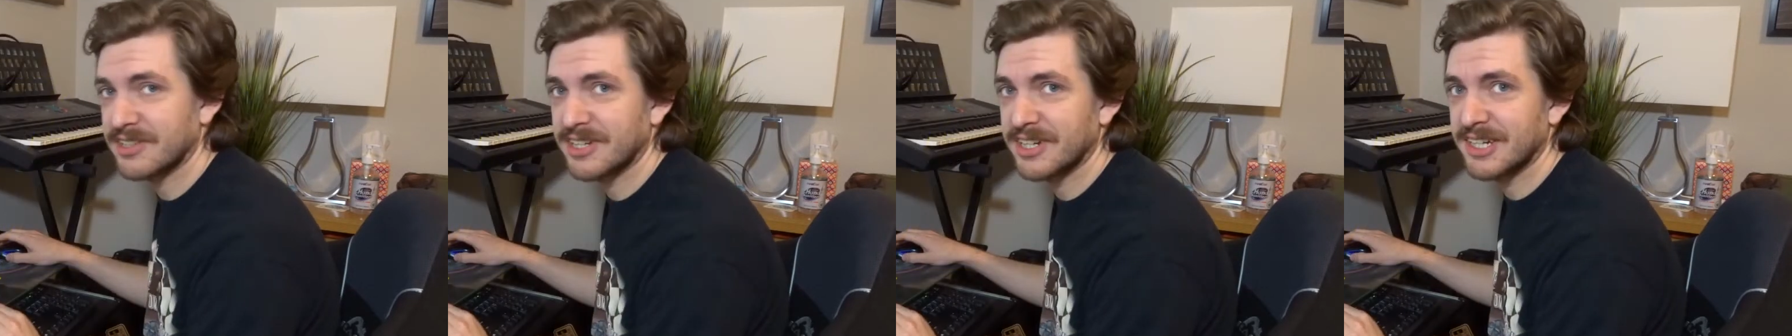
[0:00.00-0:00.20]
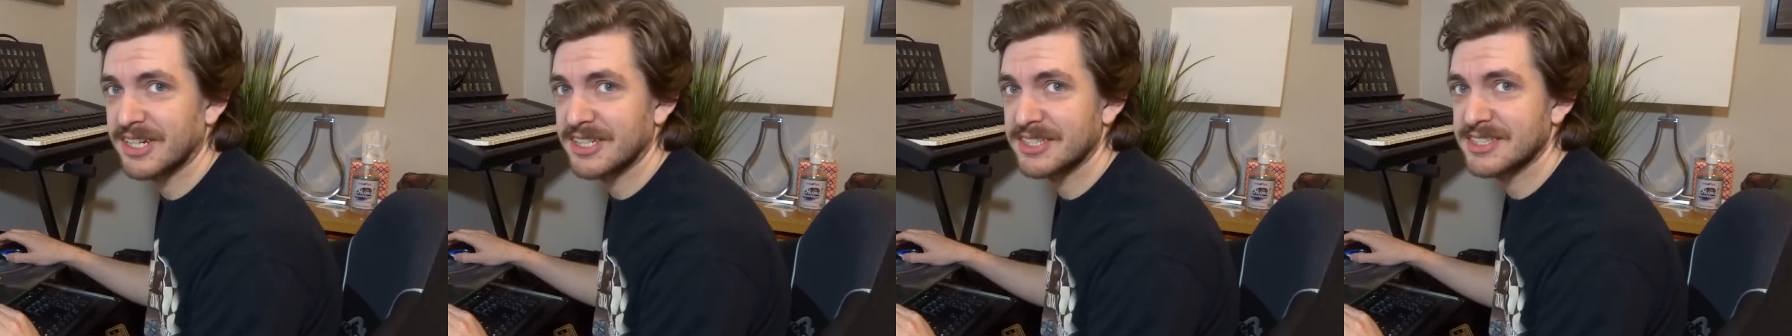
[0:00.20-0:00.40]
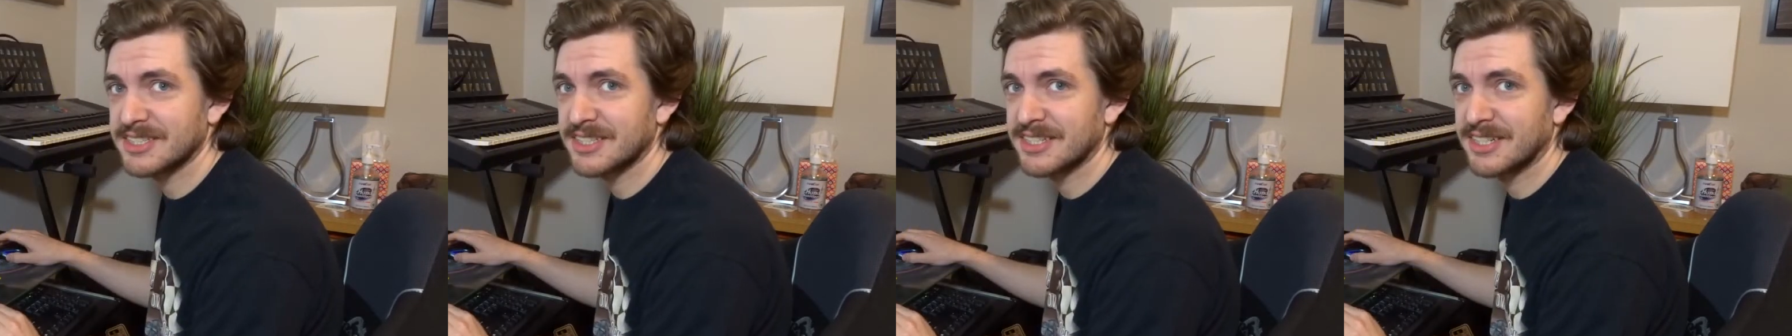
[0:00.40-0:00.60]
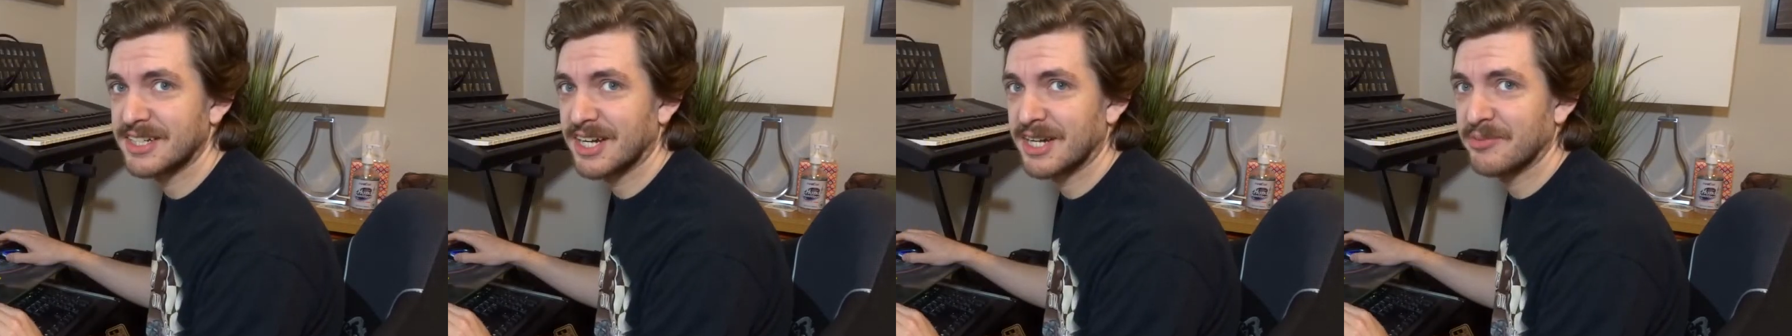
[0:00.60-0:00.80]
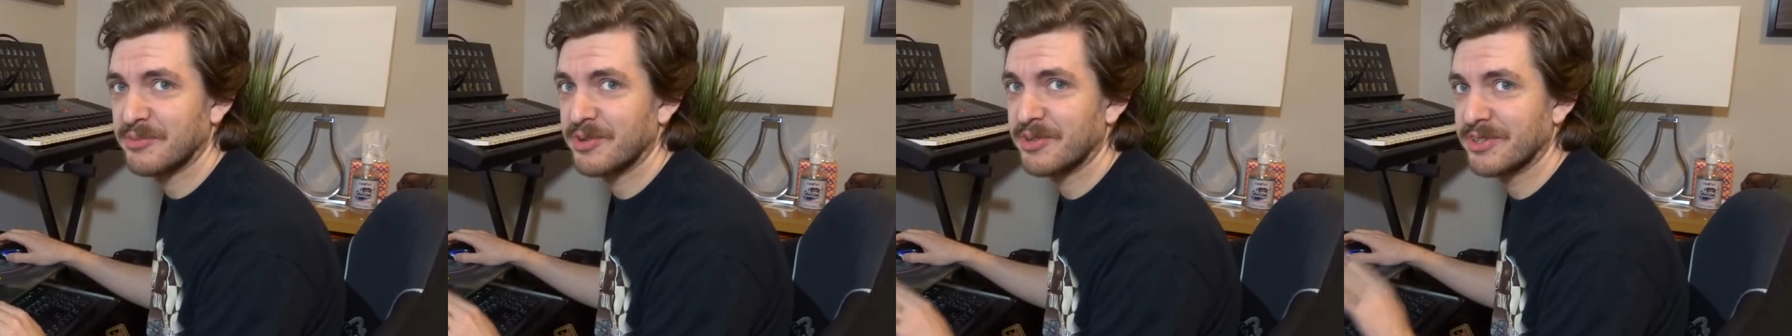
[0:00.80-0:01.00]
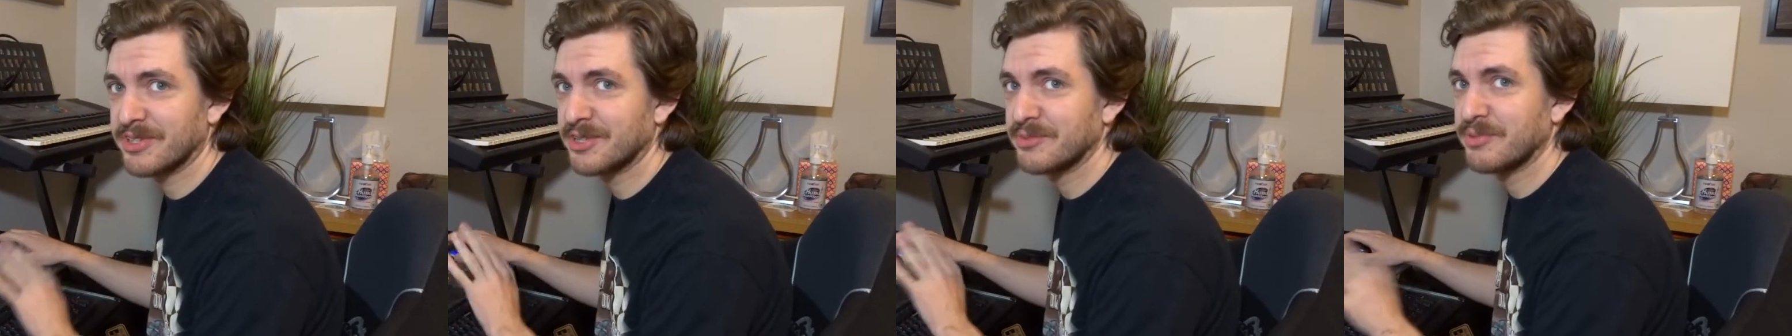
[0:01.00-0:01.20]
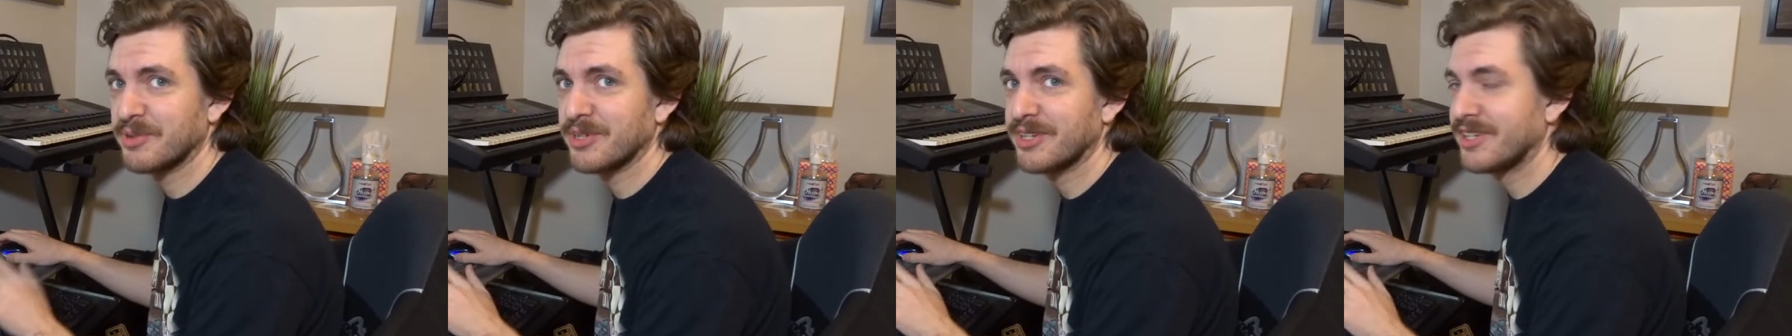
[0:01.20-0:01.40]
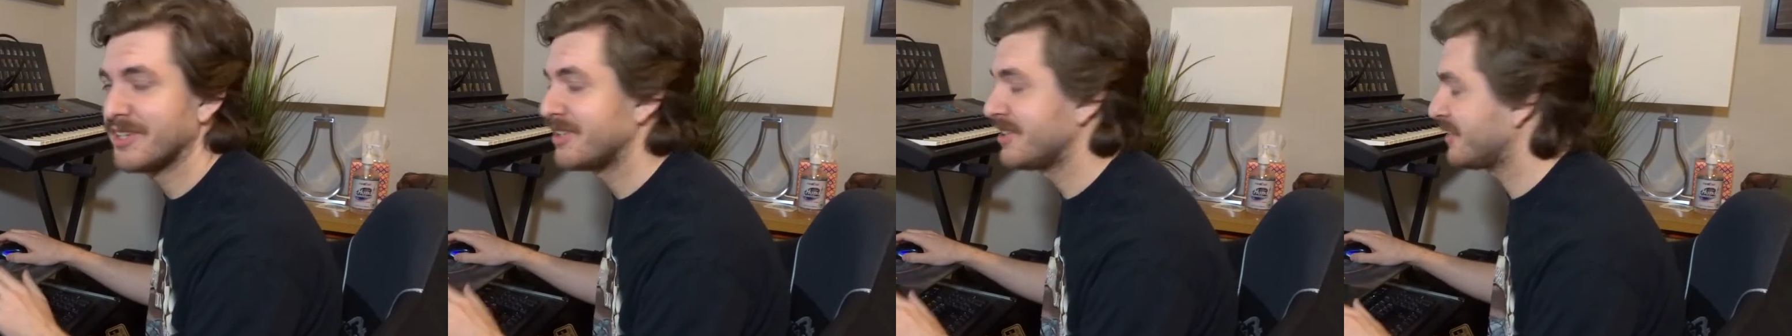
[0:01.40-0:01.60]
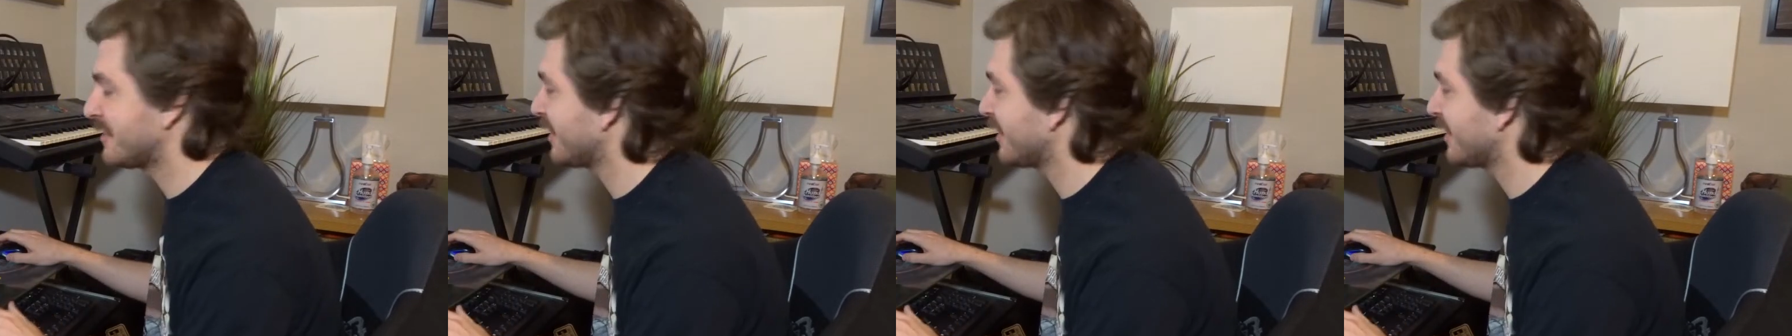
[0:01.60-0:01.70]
guys that I'm willing to put in at